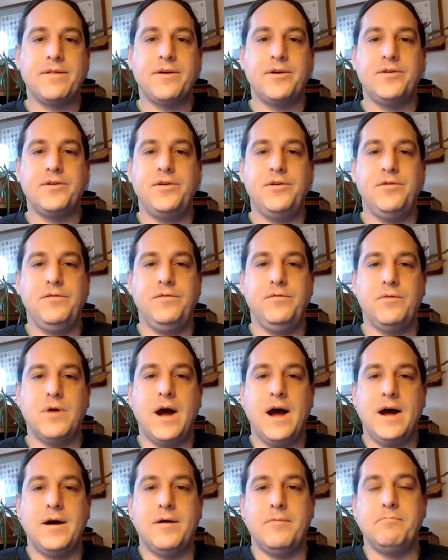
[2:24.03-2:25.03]
other two
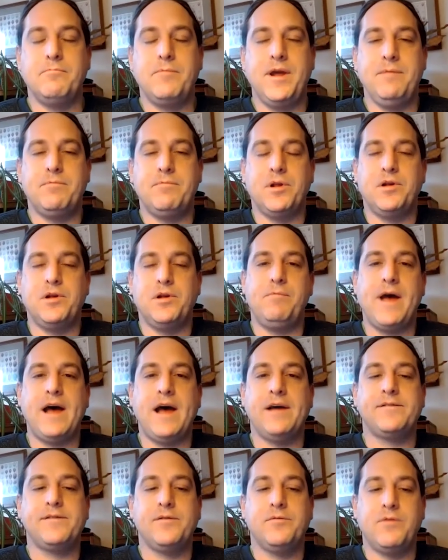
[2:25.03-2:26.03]
people who
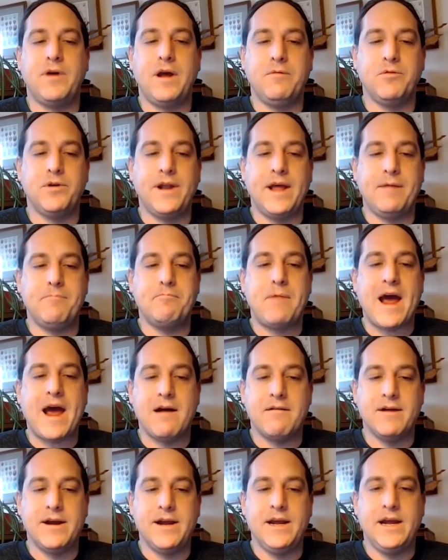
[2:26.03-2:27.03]
passed away were named
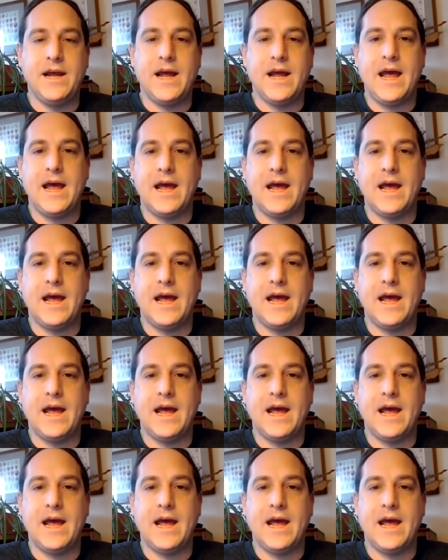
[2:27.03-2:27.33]
Barry